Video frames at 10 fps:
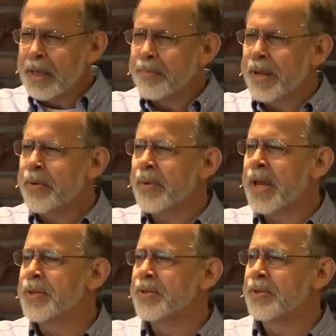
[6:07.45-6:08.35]
In many
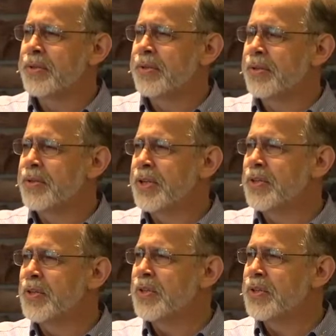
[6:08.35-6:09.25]
ways,
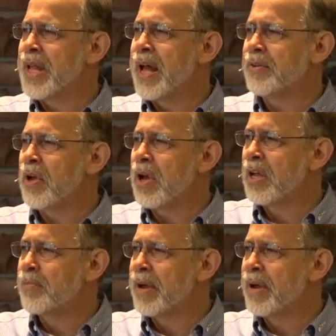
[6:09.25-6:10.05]
Jesus is now talking